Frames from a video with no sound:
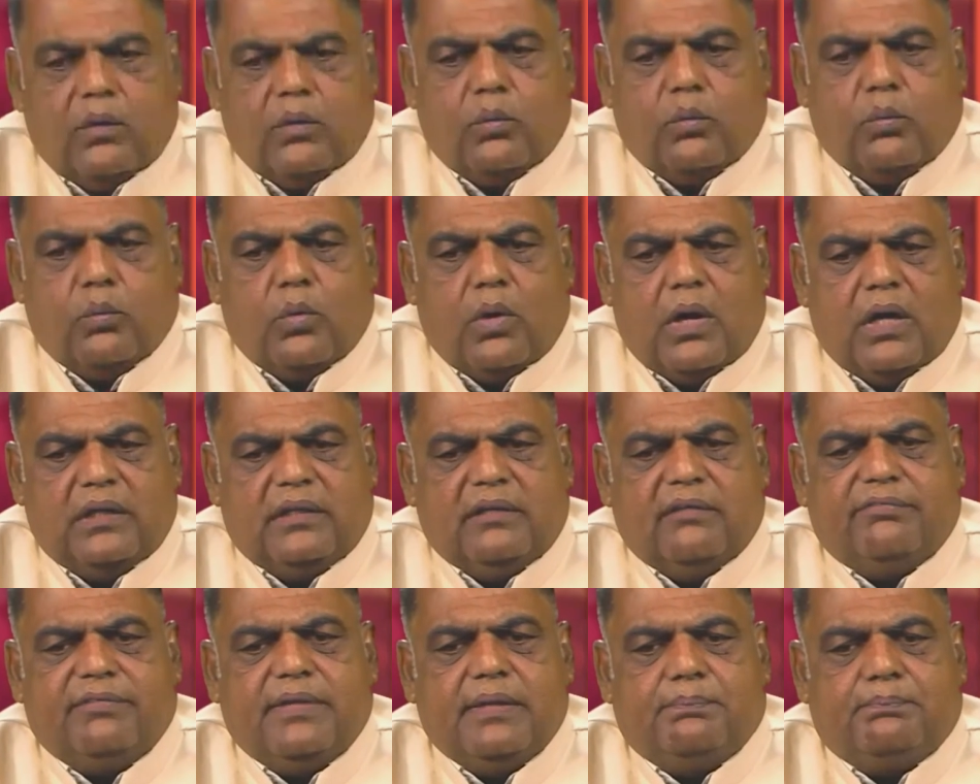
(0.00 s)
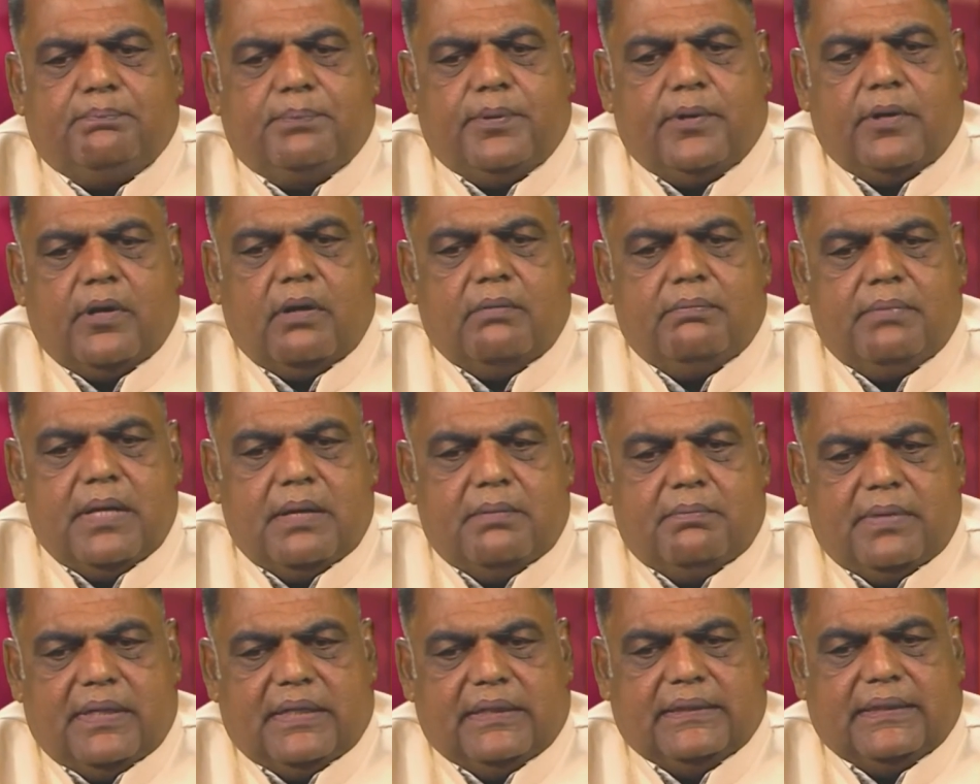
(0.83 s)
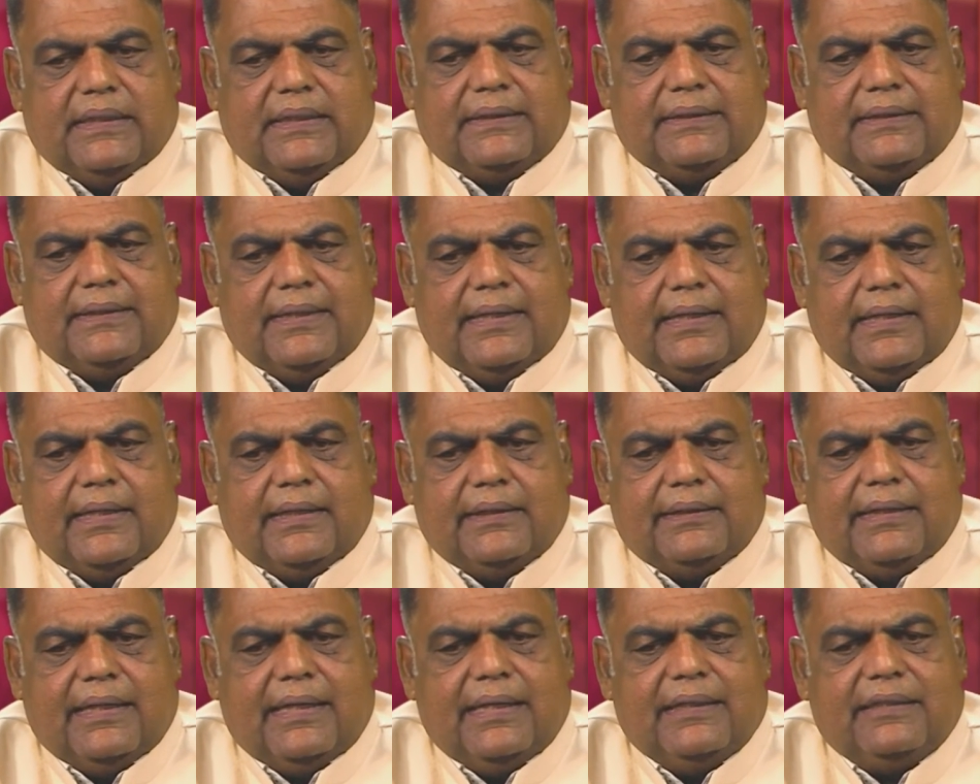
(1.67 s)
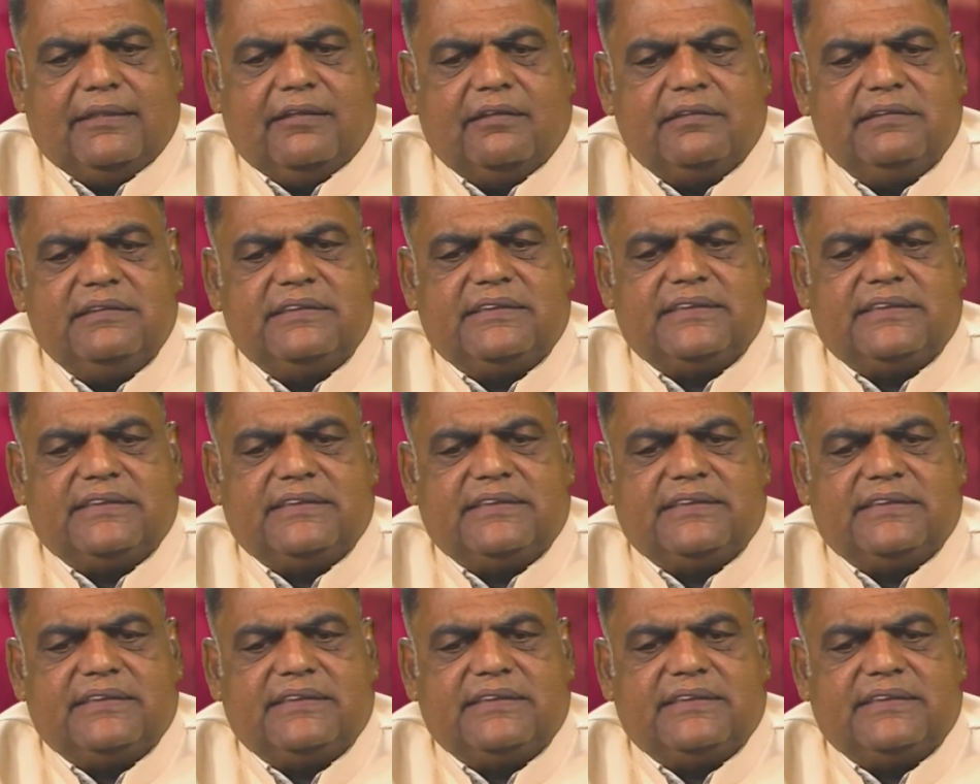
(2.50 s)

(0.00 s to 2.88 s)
one of the problems is that it doesn't